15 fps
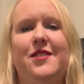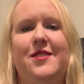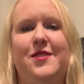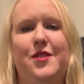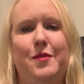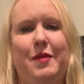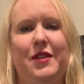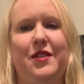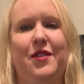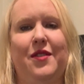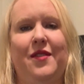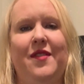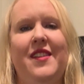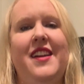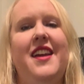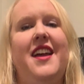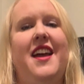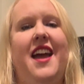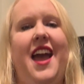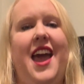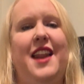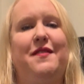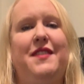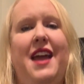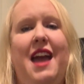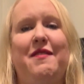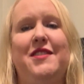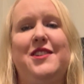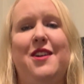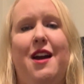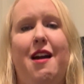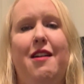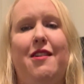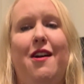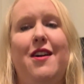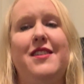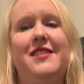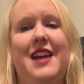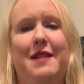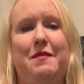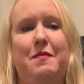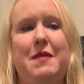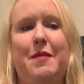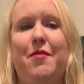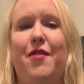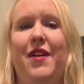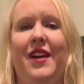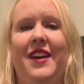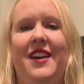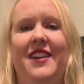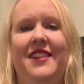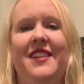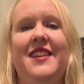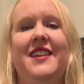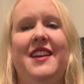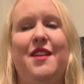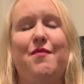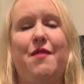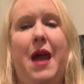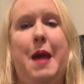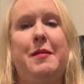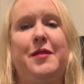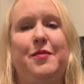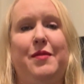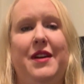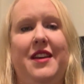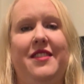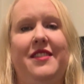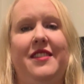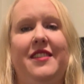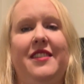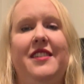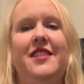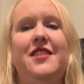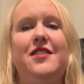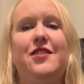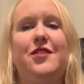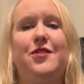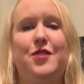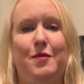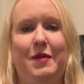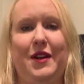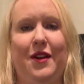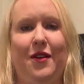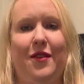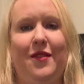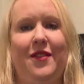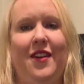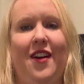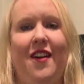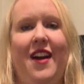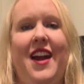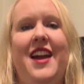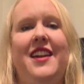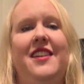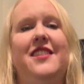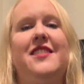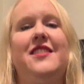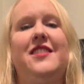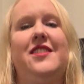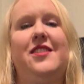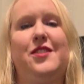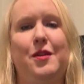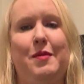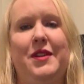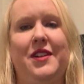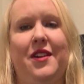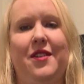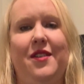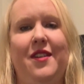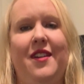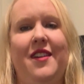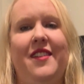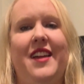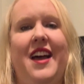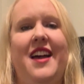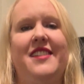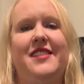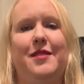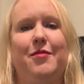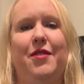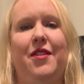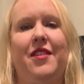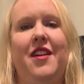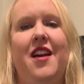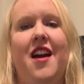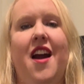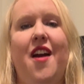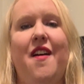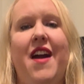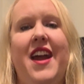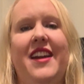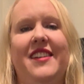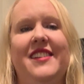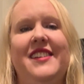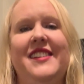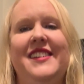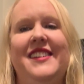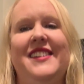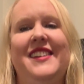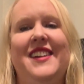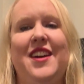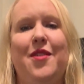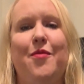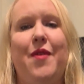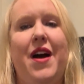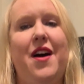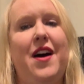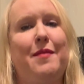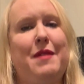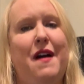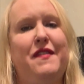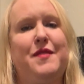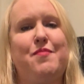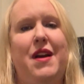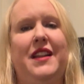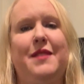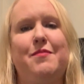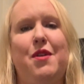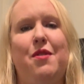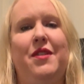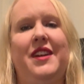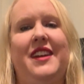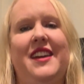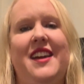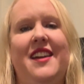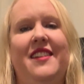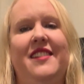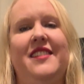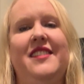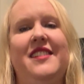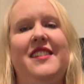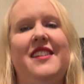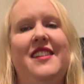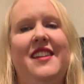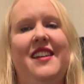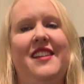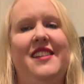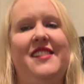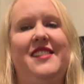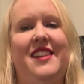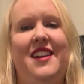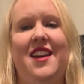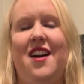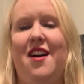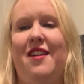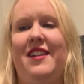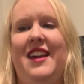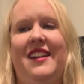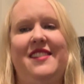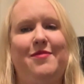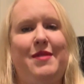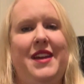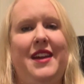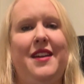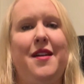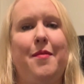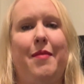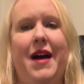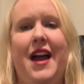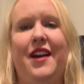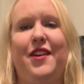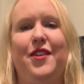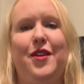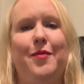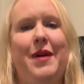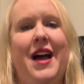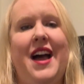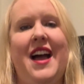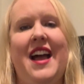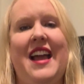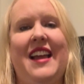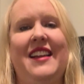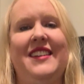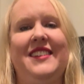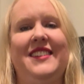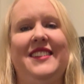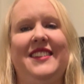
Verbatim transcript: Subito. And if you have a hard, time remembering it, it rhymes with stupido, all right? Subito, that's the word. All right, well, I'm off to break the mold again. See y'all next week. Bye, girl, bye.